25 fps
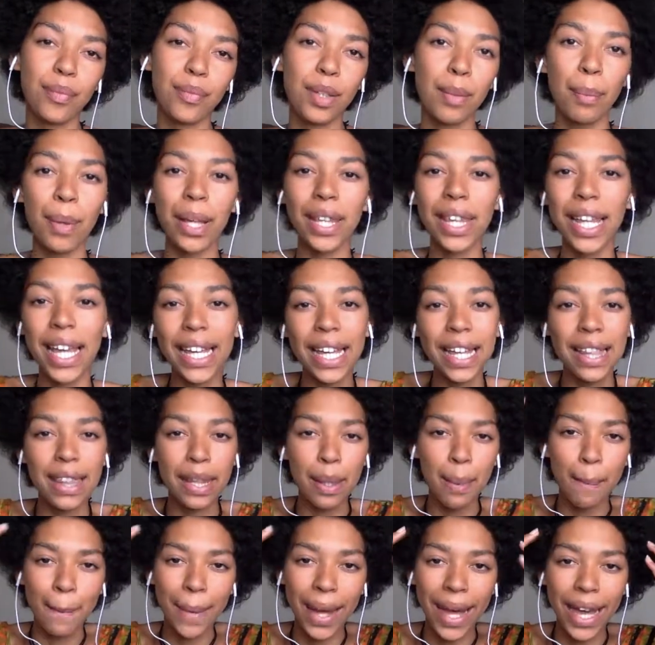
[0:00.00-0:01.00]
But like in
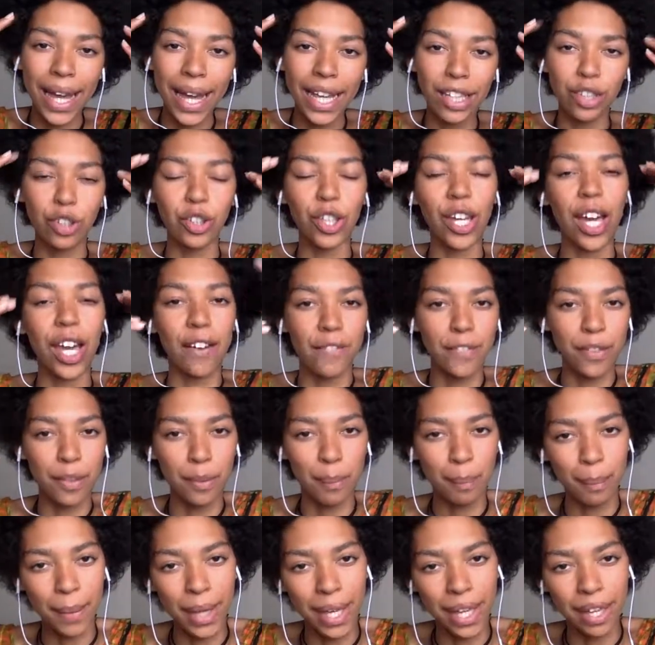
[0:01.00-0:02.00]
the mind, you have the
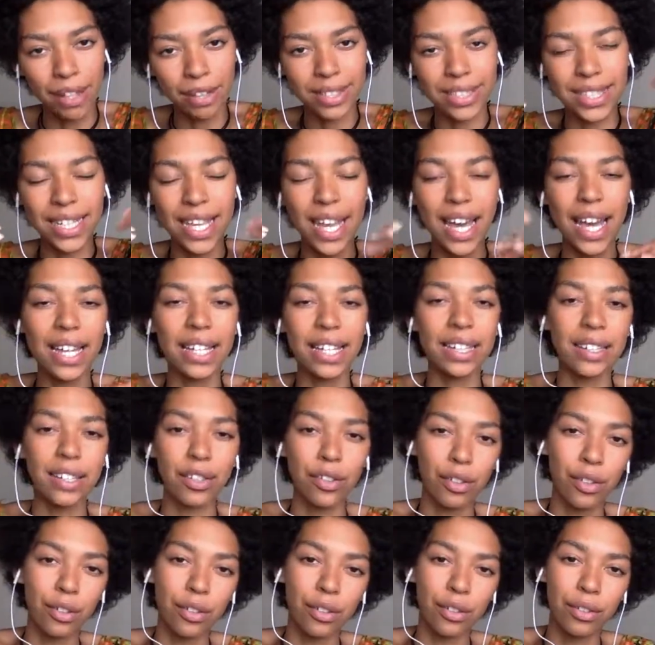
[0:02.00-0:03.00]
male side and
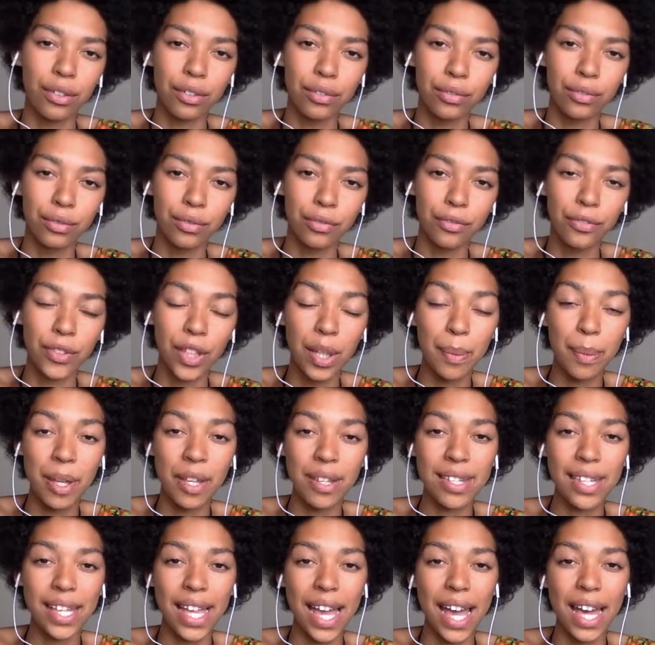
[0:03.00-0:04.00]
the
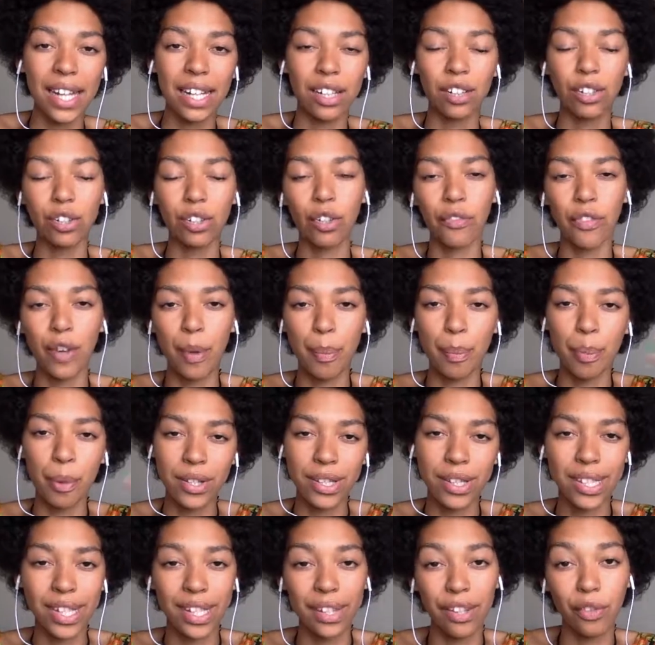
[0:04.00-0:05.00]
female side. I don't know if I
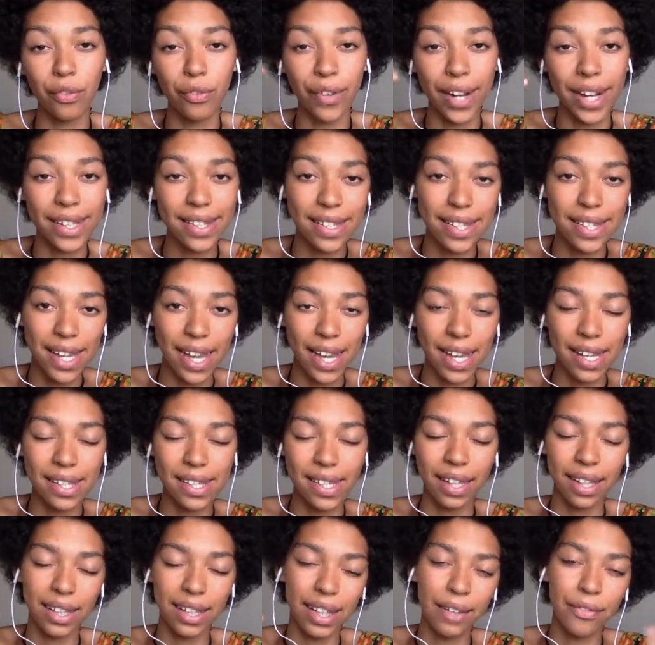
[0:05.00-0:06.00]
pointed at the right sides,
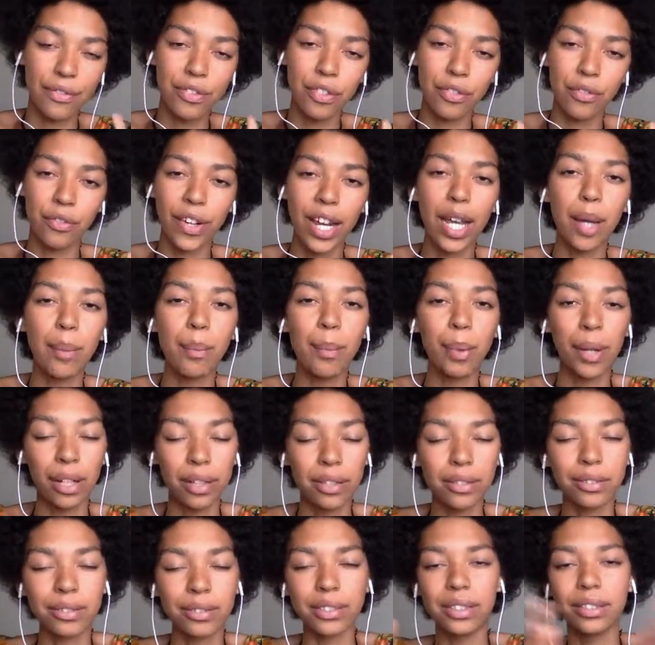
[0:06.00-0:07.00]
like left and right,
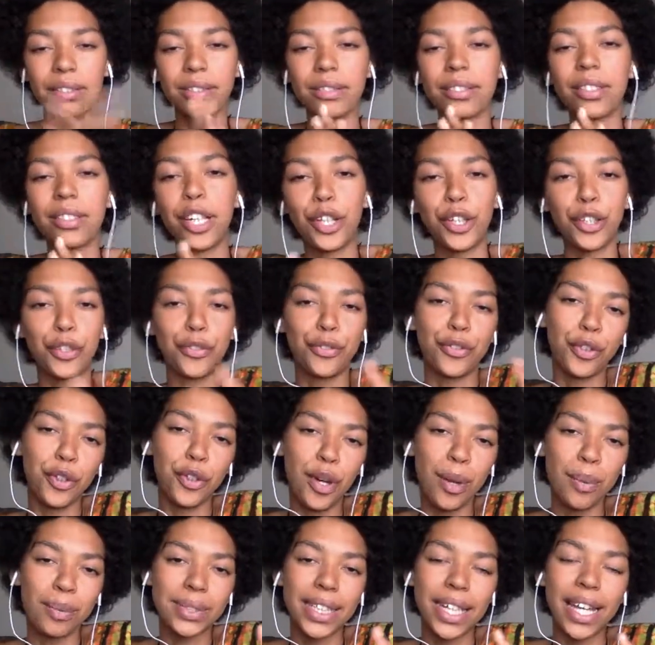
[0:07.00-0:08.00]
but you feel
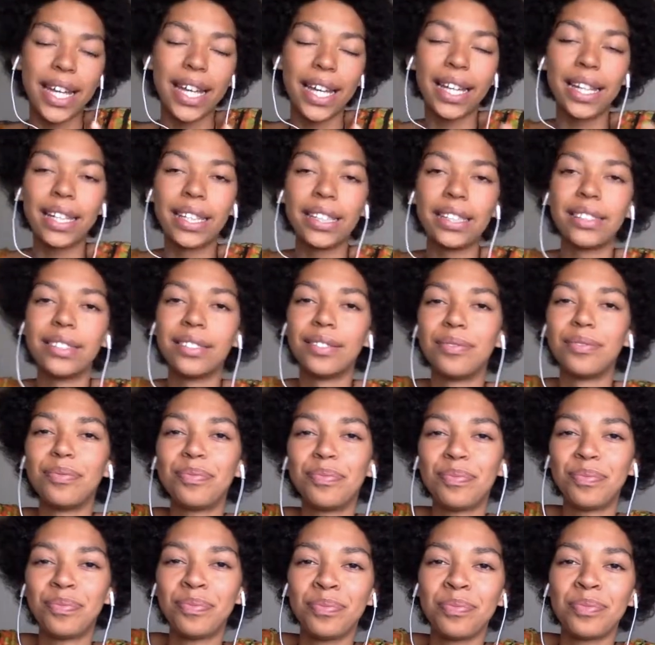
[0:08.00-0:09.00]
what I'm saying?
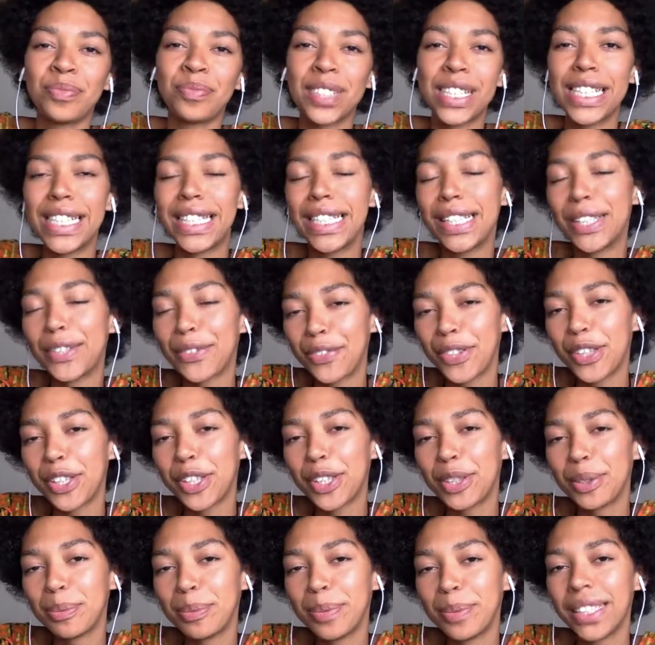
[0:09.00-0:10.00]
You
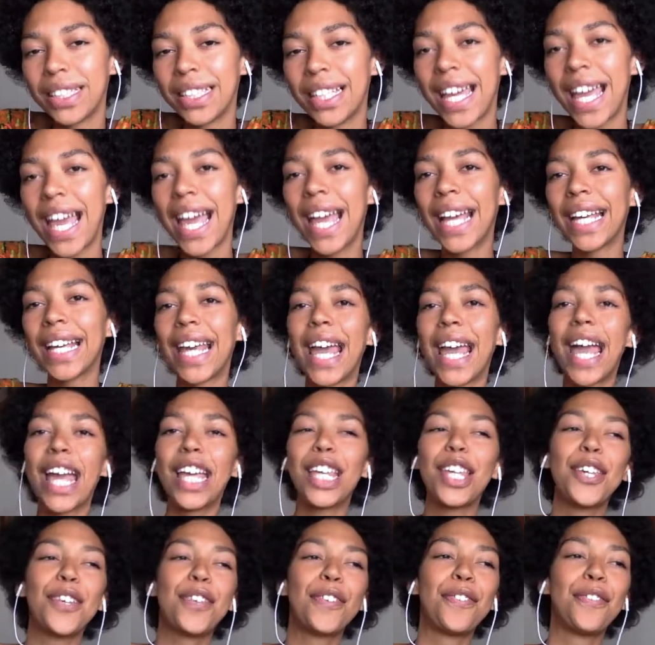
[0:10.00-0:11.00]
feel me? Can
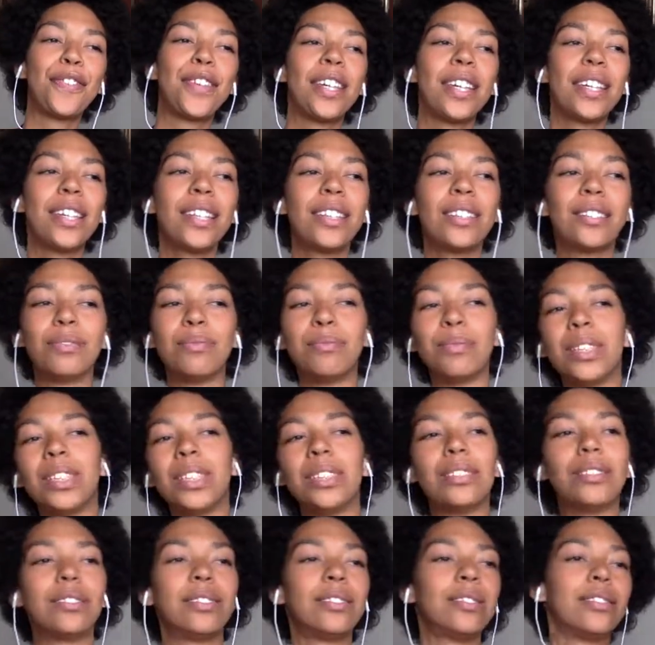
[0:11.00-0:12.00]
you feel me?
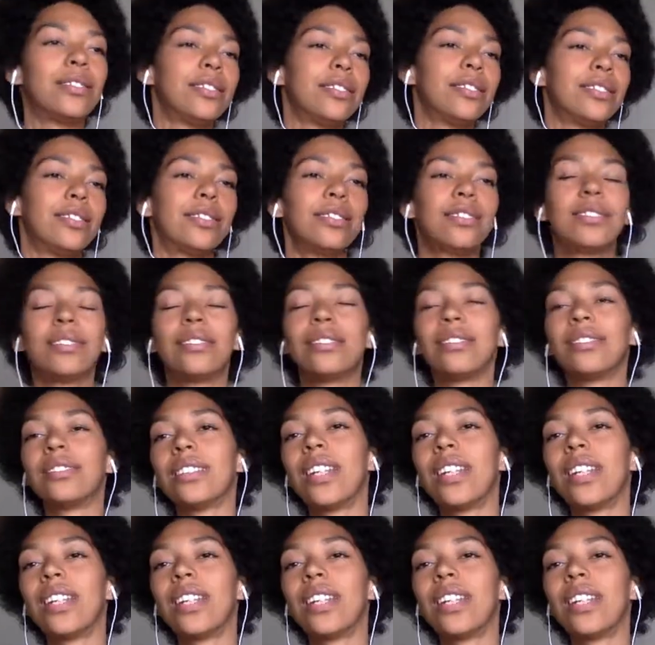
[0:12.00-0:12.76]
Mm-mm.